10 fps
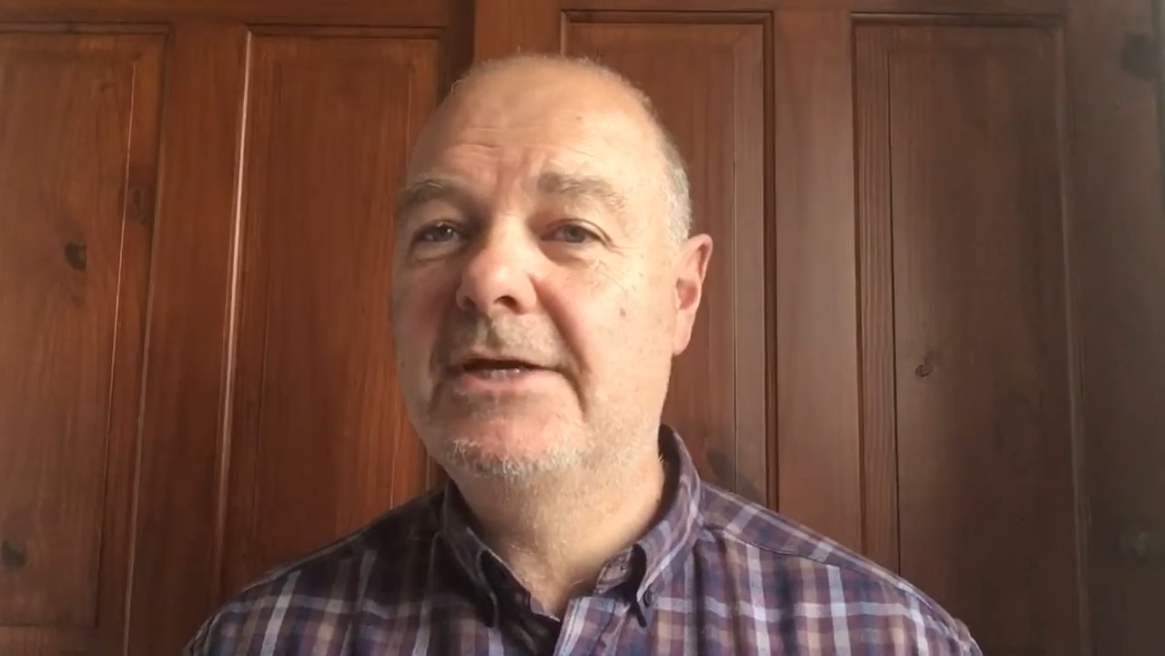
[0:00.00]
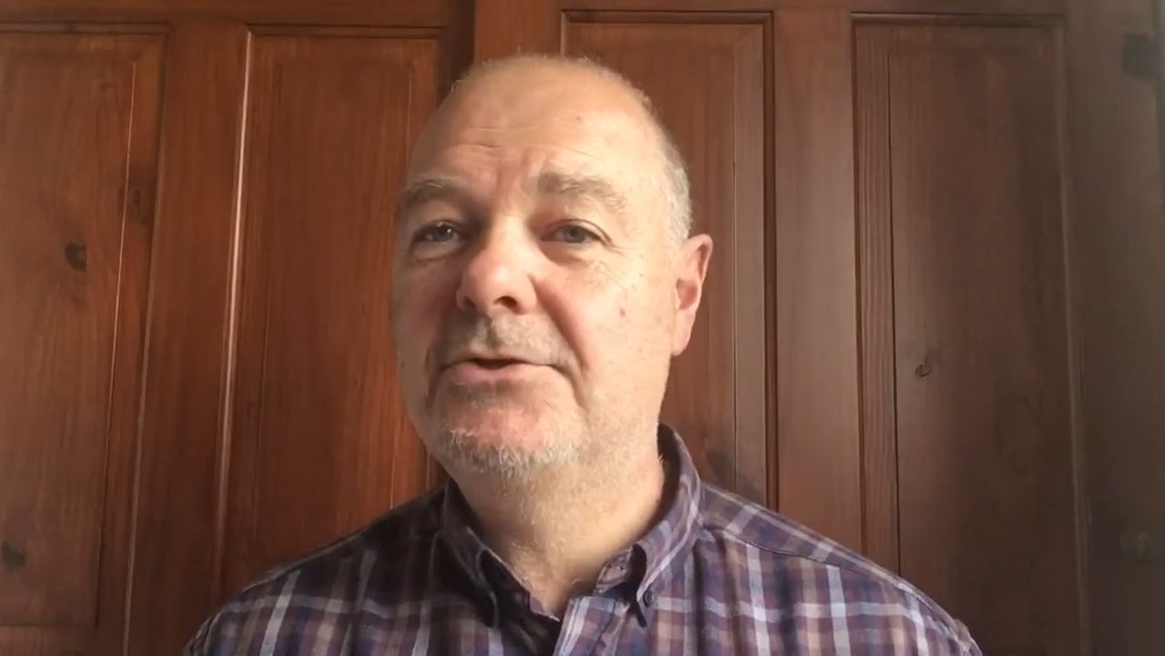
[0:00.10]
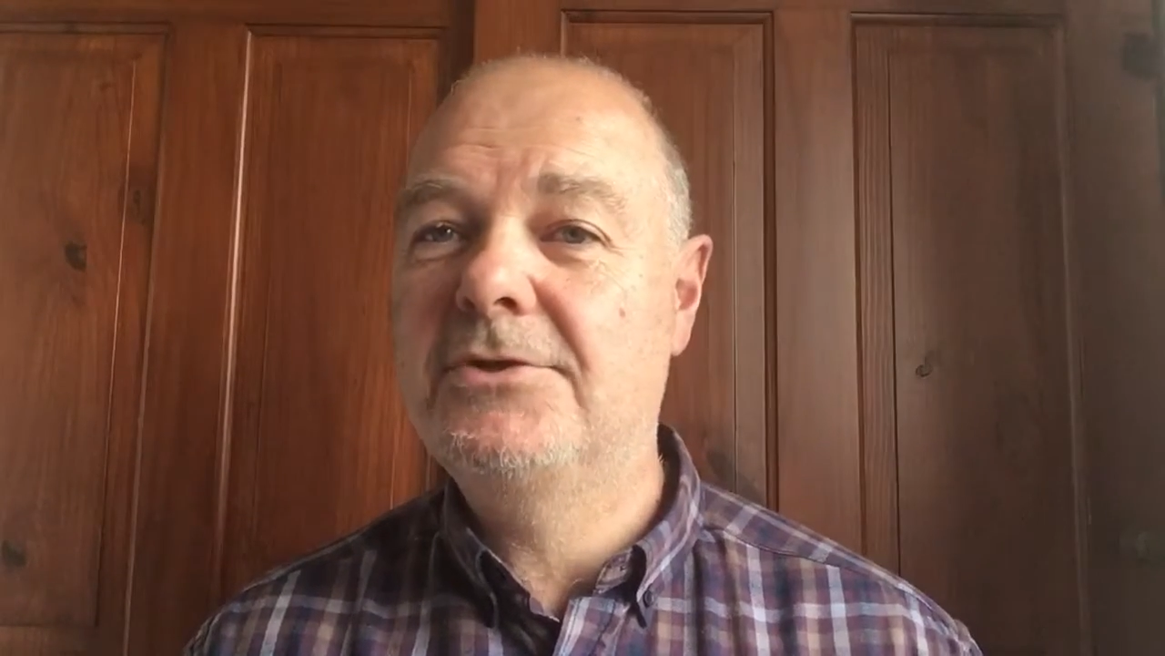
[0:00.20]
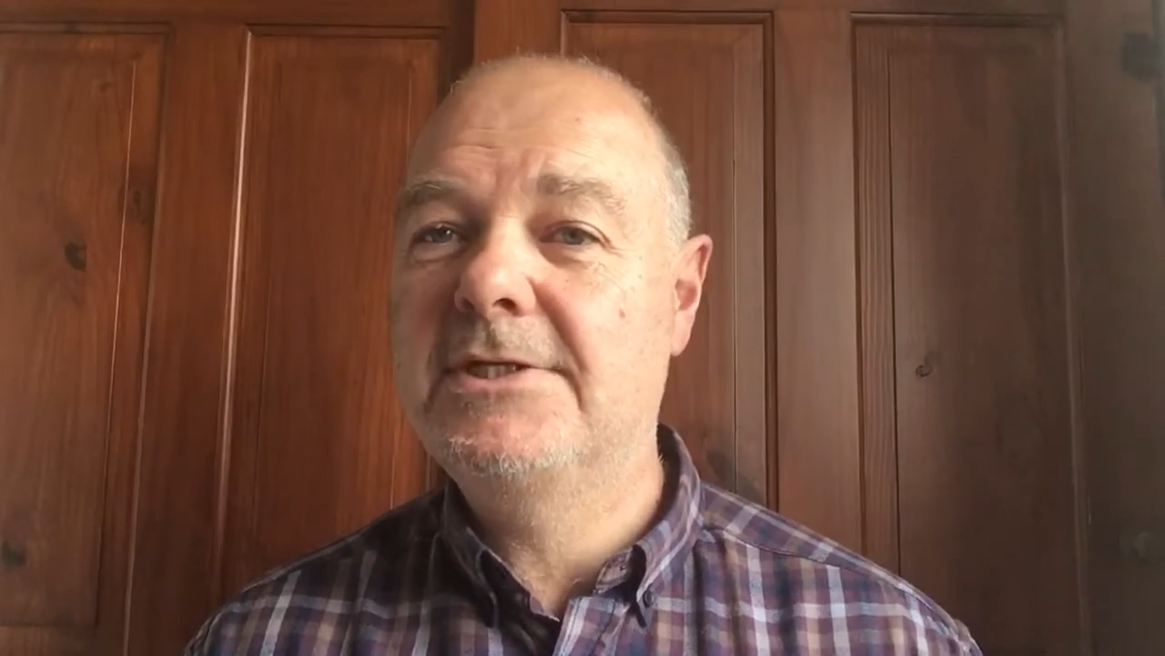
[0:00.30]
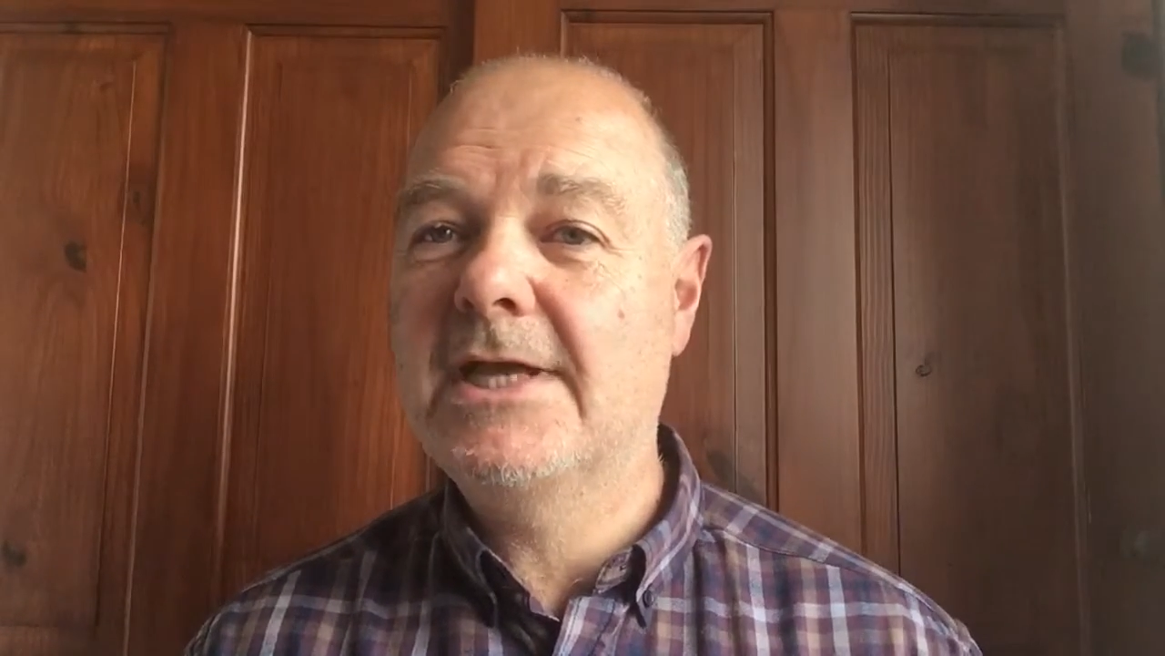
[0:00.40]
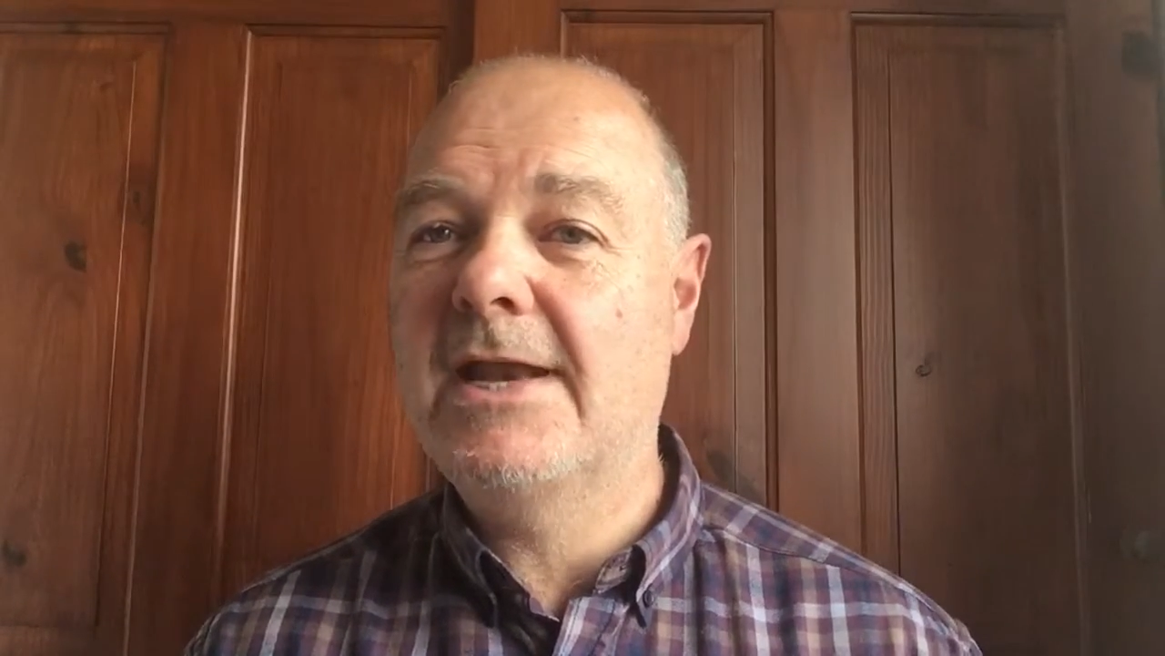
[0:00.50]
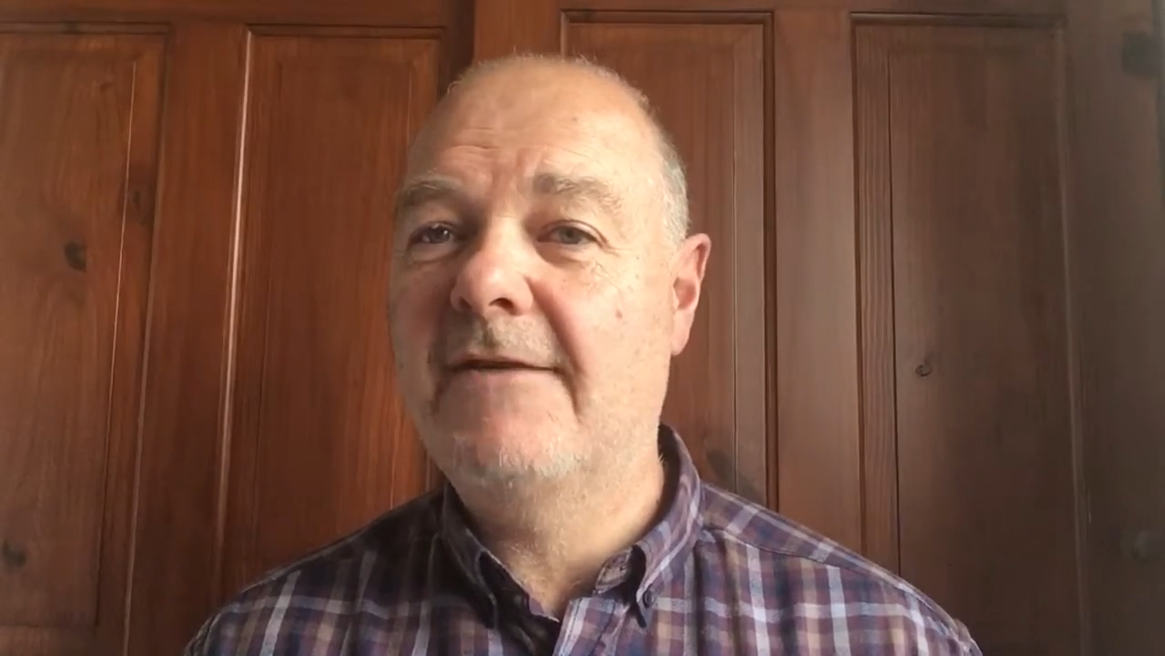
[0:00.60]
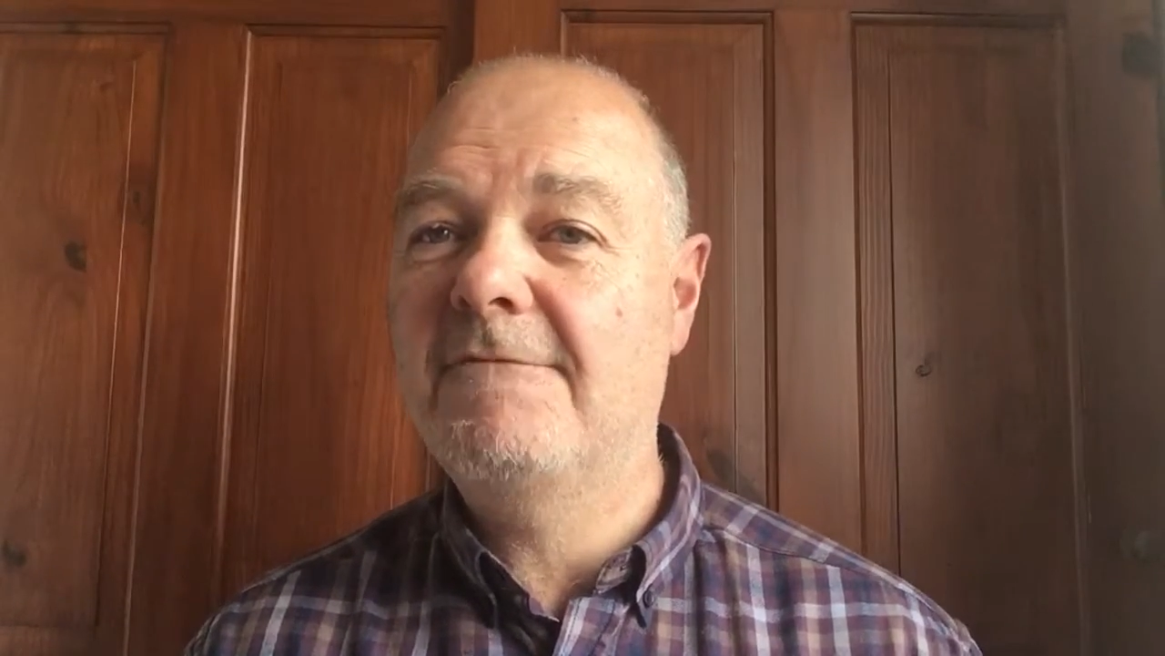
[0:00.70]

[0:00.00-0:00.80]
entries get